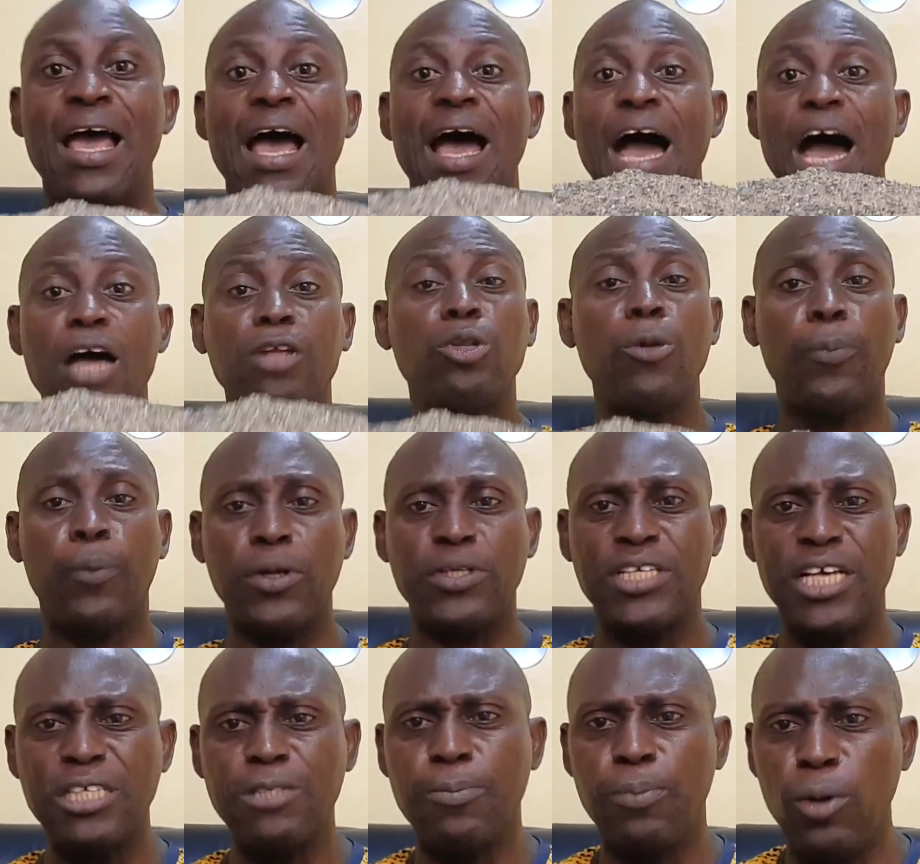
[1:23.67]
How to
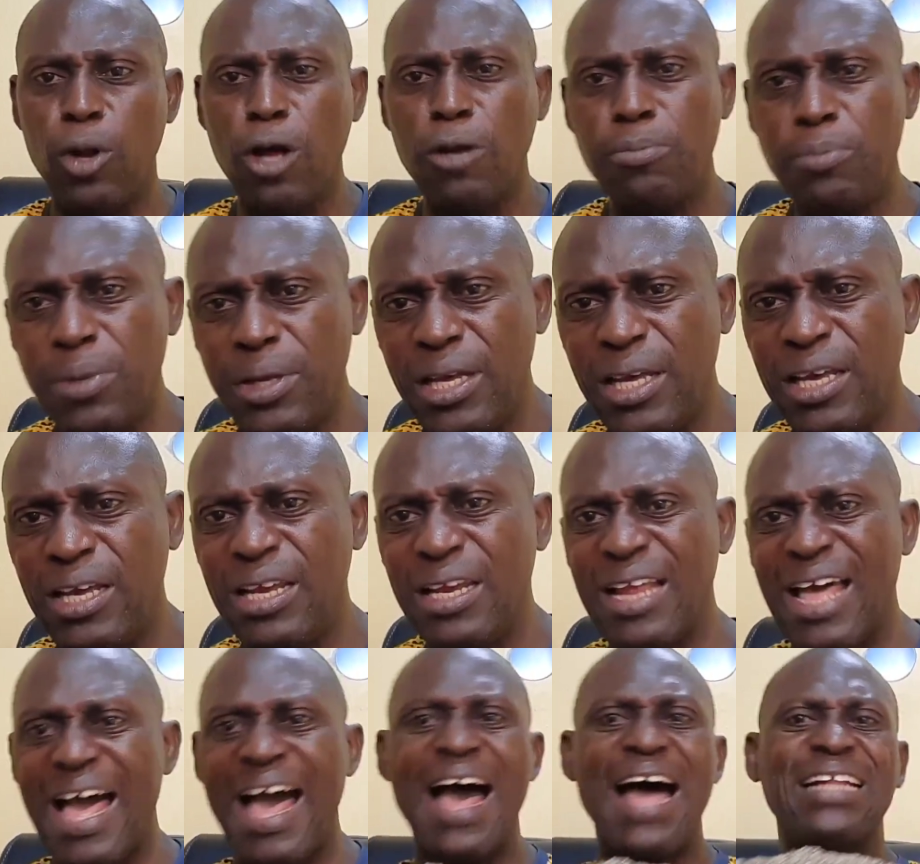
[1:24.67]
process blood
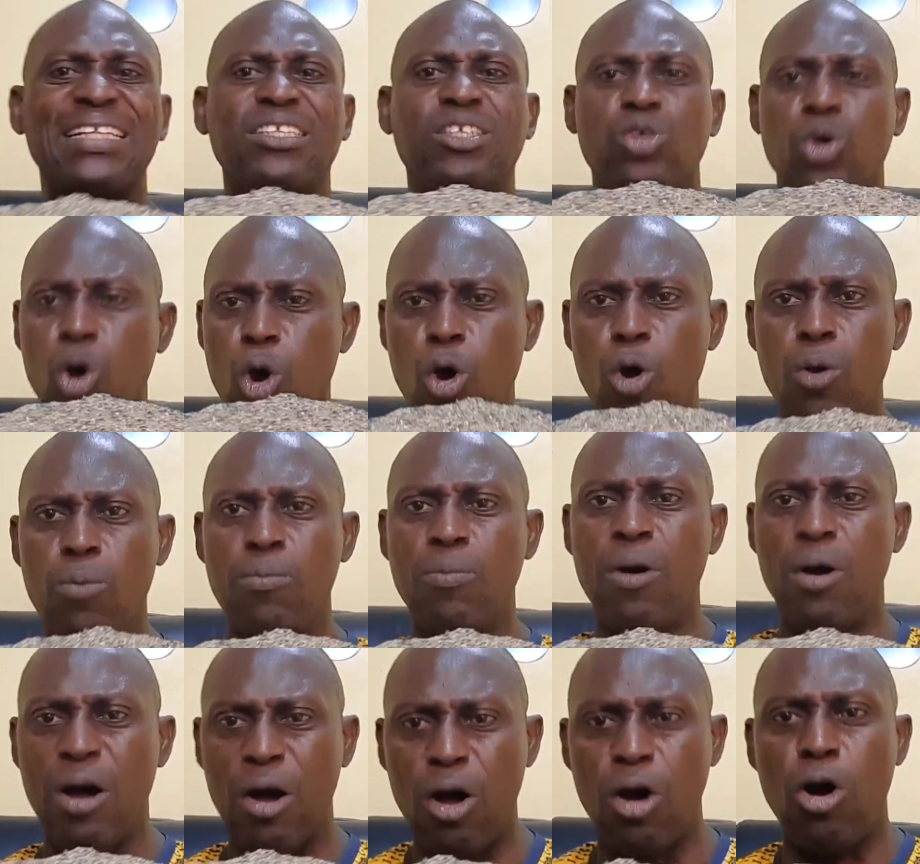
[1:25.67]
meal at home
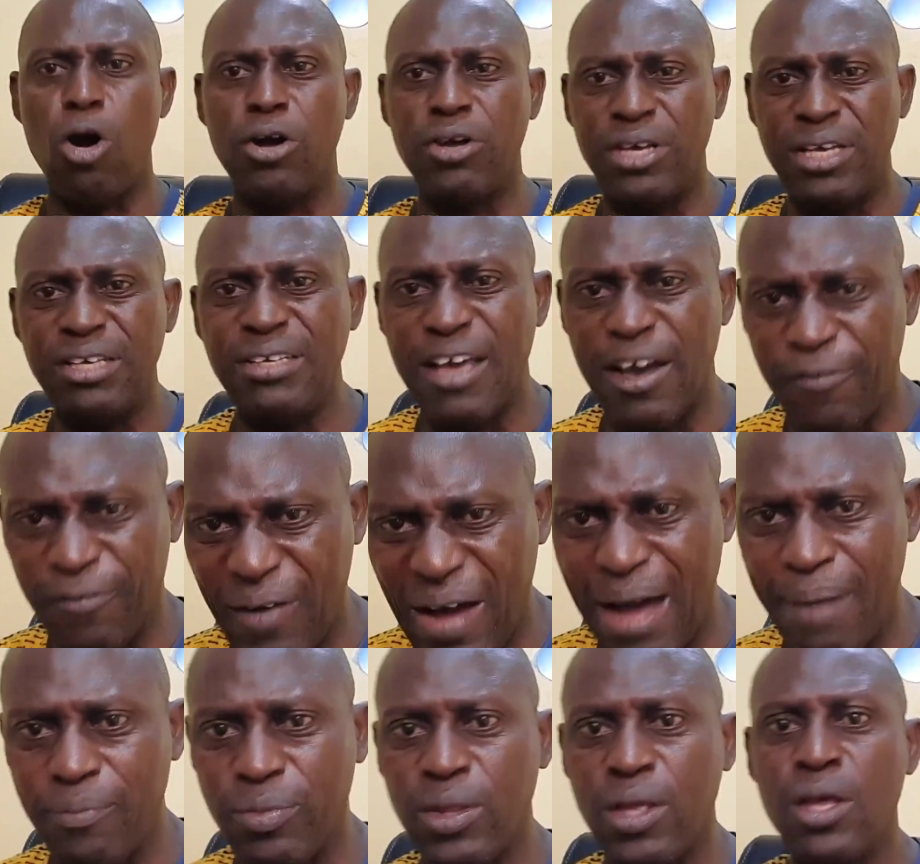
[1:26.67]
or in your
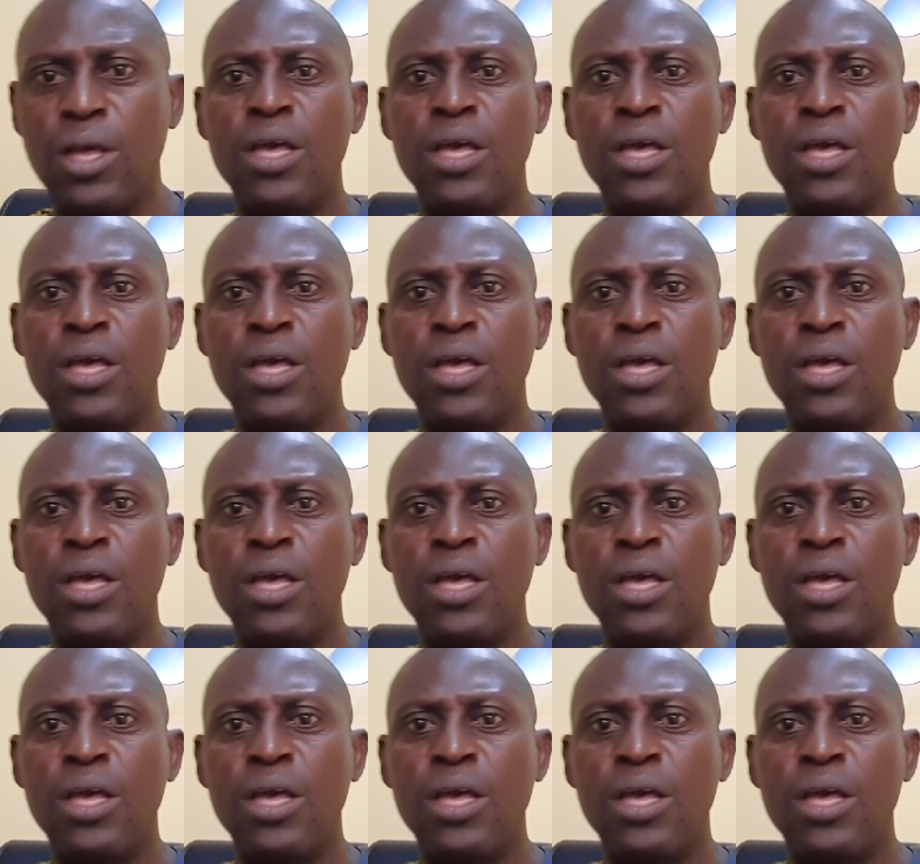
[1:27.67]
farm.